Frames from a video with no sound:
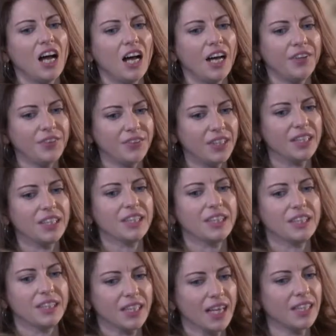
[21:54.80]
I
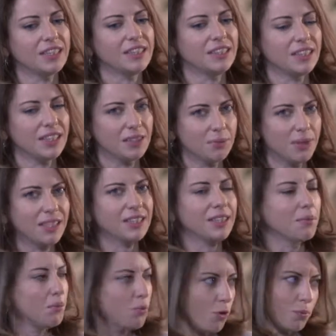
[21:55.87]
think that it makes
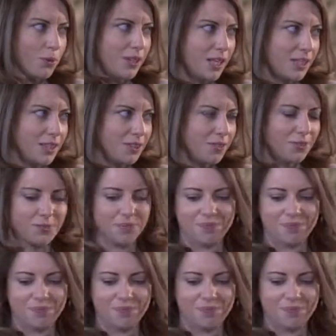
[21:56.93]
them more productive.